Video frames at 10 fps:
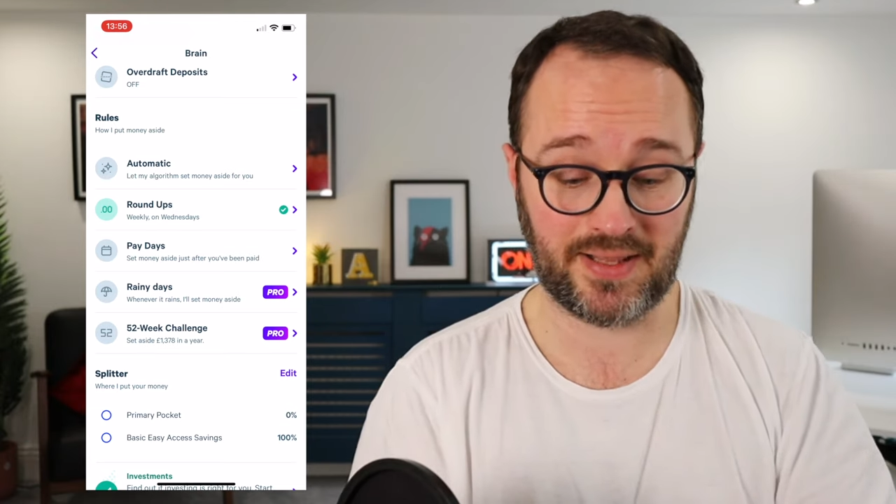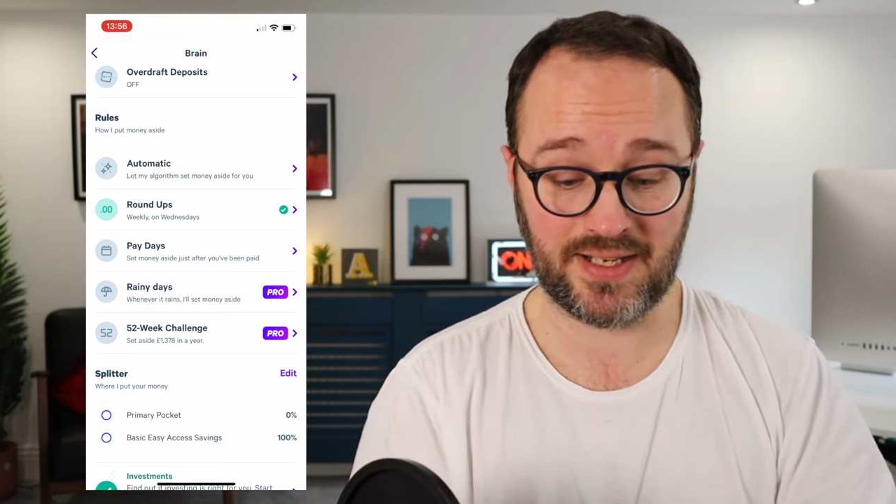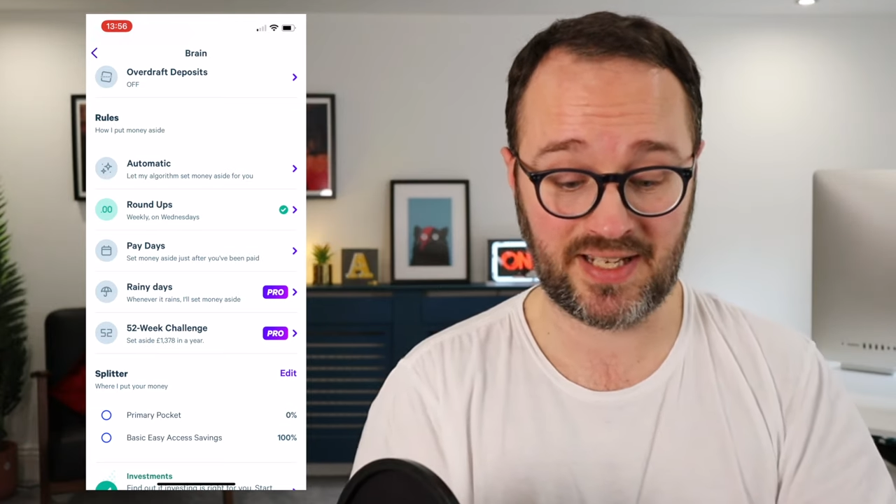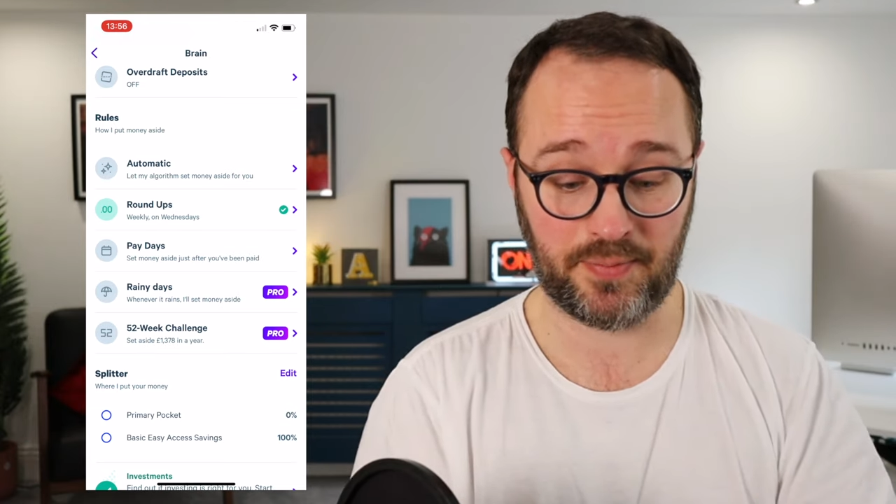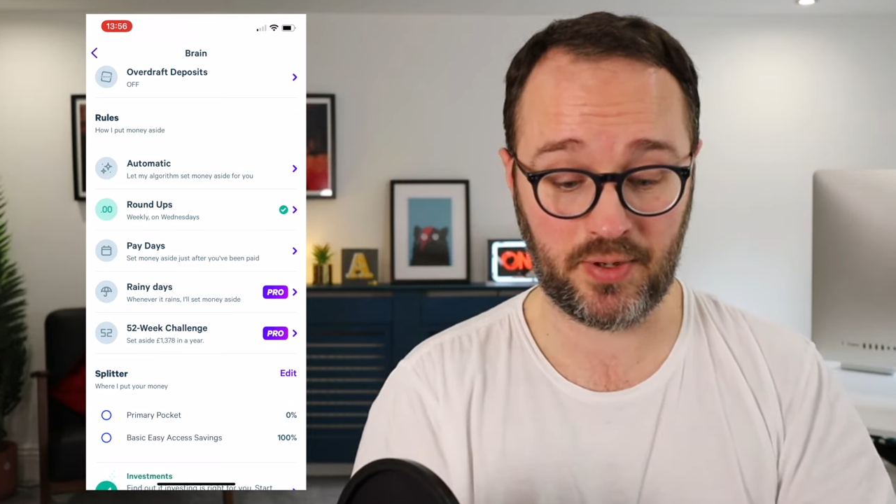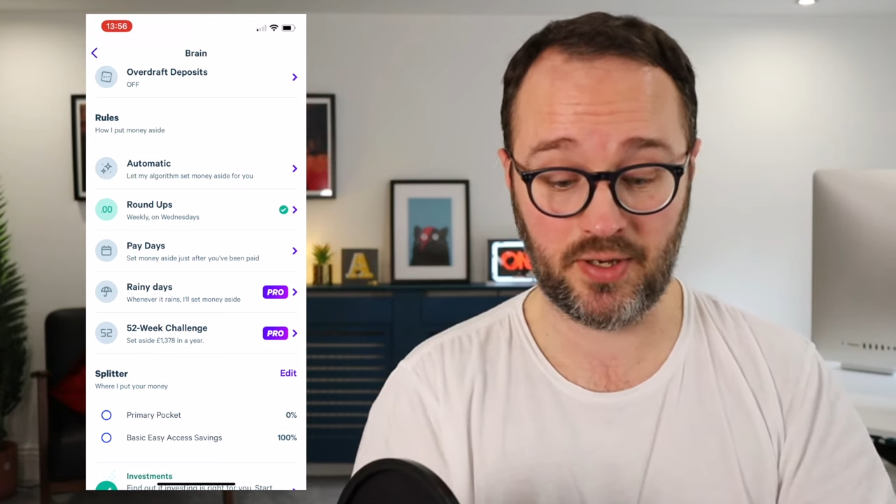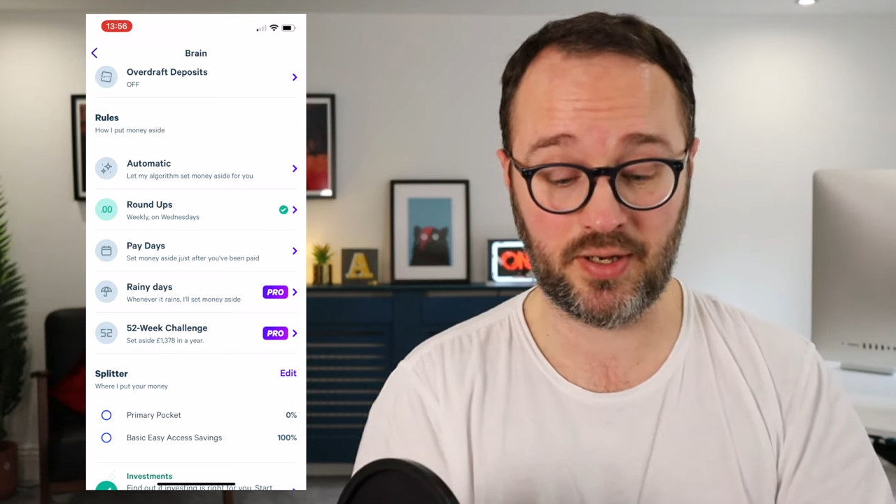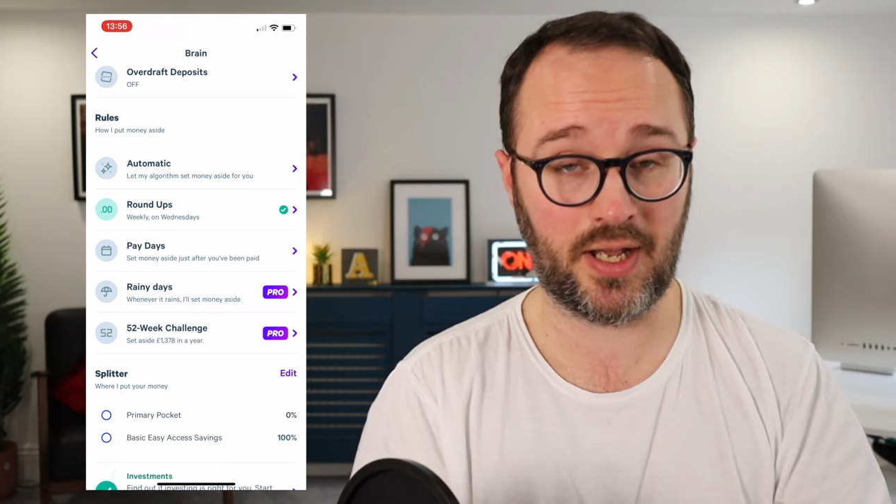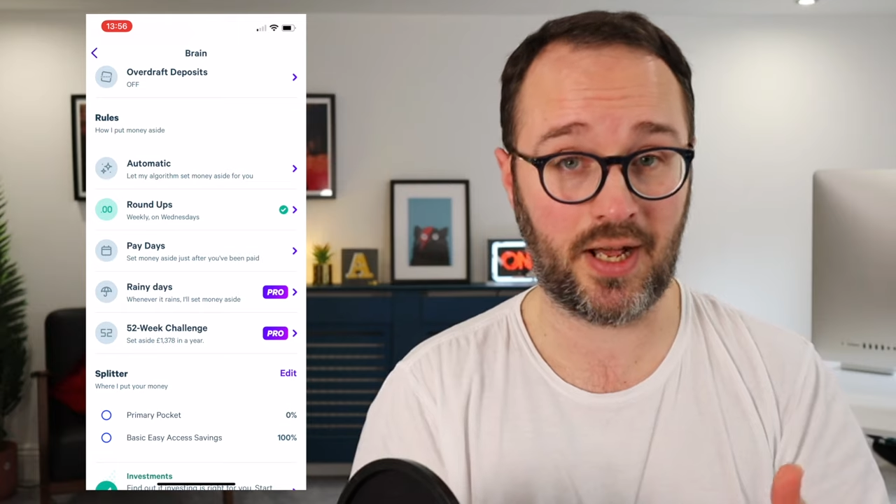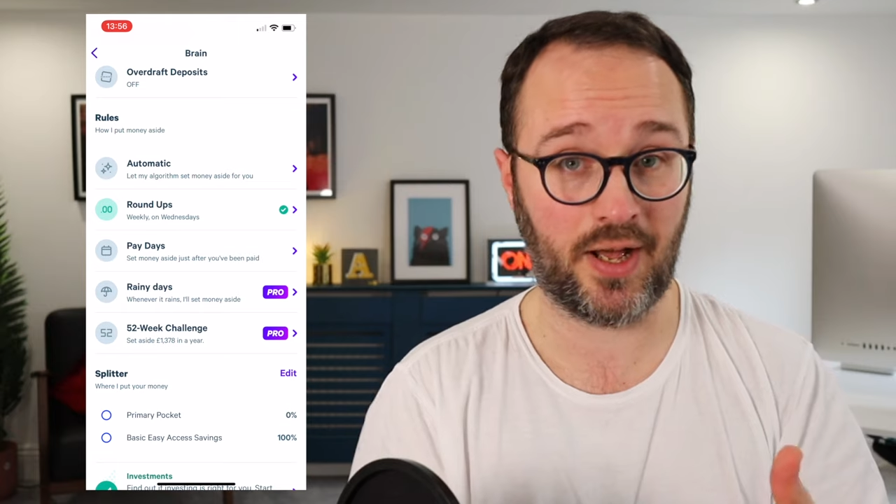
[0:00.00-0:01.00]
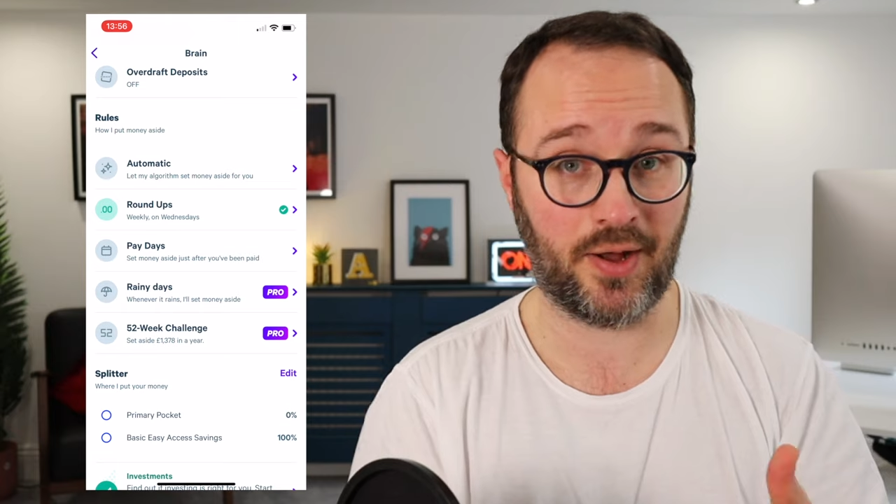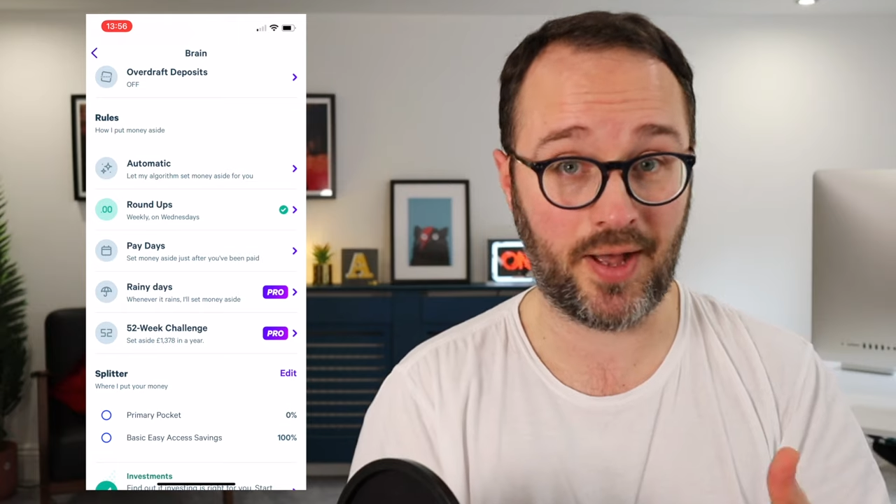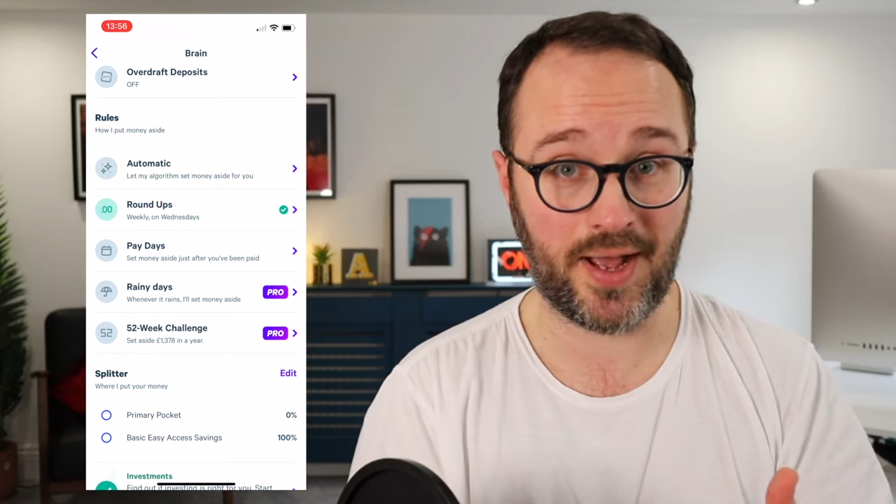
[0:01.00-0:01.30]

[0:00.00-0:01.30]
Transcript: these happen uh,